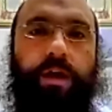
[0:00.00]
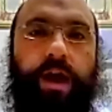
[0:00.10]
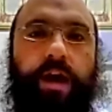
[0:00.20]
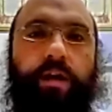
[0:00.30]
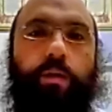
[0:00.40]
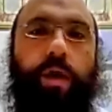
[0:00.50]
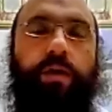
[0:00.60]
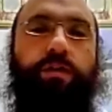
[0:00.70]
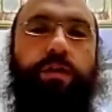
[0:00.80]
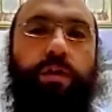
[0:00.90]
I don't
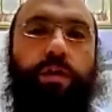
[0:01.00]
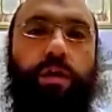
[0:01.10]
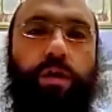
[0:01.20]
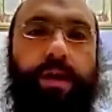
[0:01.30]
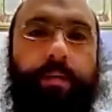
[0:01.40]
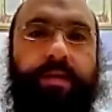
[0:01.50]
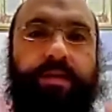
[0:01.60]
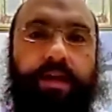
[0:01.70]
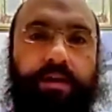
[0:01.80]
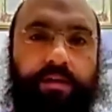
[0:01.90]
want your olam
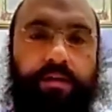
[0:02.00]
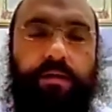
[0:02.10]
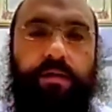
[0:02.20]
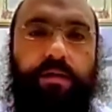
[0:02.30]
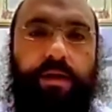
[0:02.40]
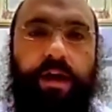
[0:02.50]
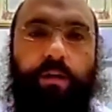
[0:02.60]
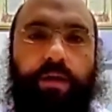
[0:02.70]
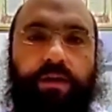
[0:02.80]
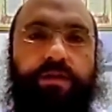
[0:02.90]
hazeh. I don't
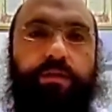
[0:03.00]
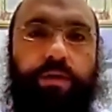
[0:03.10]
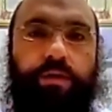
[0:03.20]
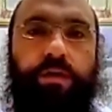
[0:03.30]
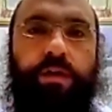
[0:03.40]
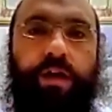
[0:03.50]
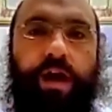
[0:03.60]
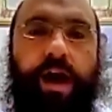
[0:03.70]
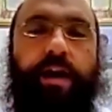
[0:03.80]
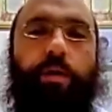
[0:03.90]
want this world.
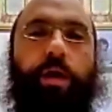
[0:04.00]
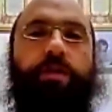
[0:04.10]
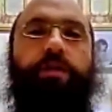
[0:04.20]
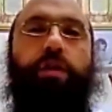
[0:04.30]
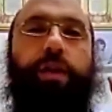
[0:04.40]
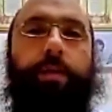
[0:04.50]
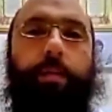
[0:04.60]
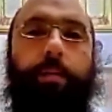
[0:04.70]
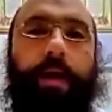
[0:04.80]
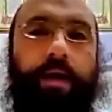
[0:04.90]
I don't want your
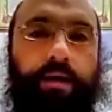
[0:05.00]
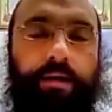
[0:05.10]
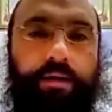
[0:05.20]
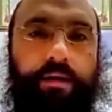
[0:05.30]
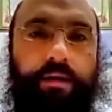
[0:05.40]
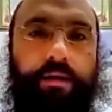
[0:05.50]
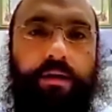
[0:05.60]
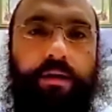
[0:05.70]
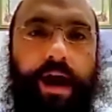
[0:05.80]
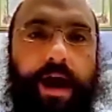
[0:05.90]
olam haba.
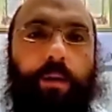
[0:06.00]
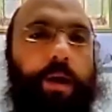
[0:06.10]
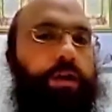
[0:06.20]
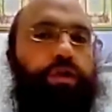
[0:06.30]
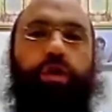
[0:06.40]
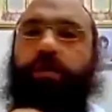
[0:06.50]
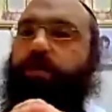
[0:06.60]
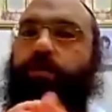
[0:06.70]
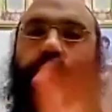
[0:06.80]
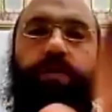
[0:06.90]
I want just
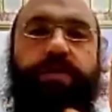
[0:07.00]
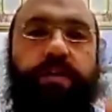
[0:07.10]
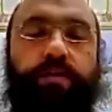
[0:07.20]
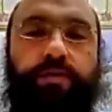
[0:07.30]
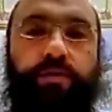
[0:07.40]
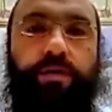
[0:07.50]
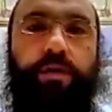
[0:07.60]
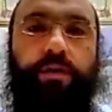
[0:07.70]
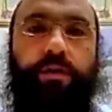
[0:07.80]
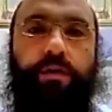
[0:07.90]
you yourself.
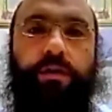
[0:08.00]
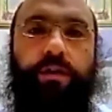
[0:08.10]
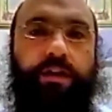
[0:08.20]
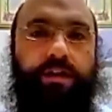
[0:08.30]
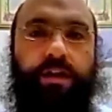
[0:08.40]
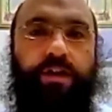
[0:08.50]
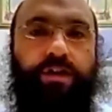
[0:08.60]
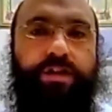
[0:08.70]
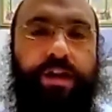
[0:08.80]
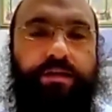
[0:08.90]
In Yiddish
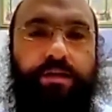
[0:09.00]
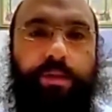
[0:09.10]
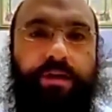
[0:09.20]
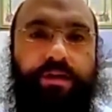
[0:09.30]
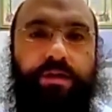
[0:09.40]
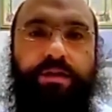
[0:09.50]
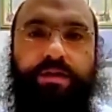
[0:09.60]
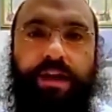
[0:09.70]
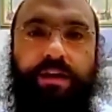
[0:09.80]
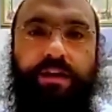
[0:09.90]
it sounds the best. He used to
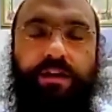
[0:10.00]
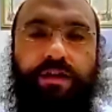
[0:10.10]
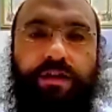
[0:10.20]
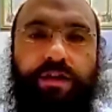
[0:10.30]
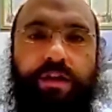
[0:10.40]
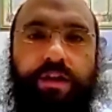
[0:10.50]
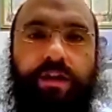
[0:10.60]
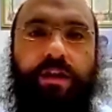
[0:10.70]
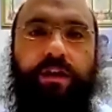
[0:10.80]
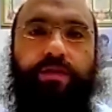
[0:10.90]
say it in Yiddish.
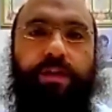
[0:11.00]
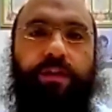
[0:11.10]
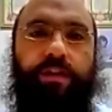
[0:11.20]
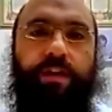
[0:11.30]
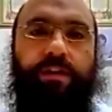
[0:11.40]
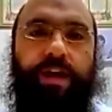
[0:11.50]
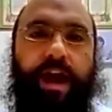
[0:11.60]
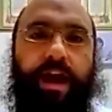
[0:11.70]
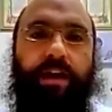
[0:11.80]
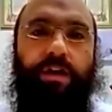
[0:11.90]
Ich will nicht
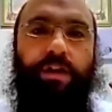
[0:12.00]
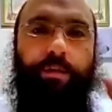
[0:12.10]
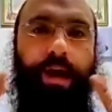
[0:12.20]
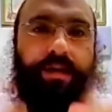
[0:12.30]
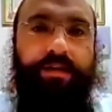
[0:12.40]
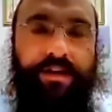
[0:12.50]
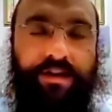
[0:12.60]
dein olam hazeh.